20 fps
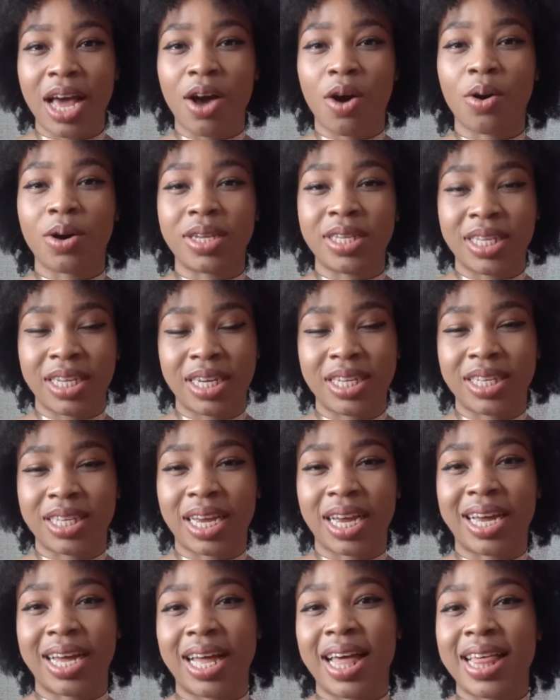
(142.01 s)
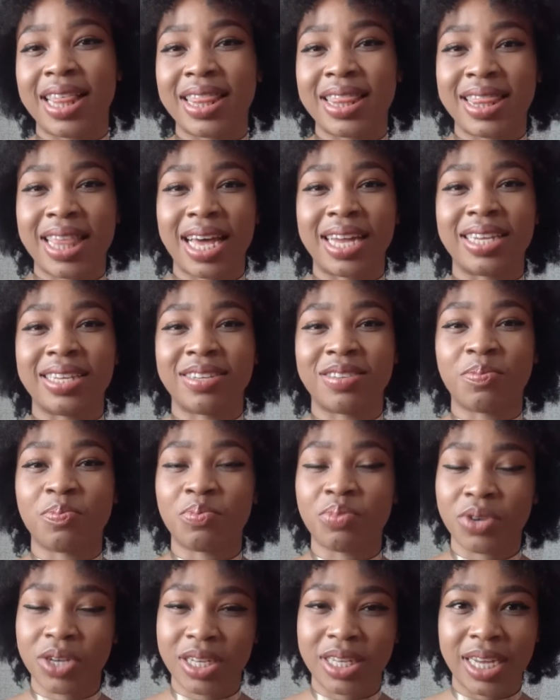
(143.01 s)
or data that is
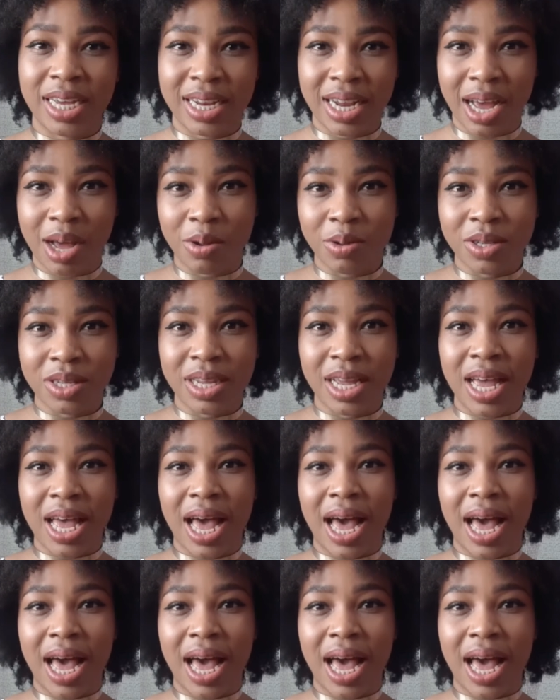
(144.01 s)
printed out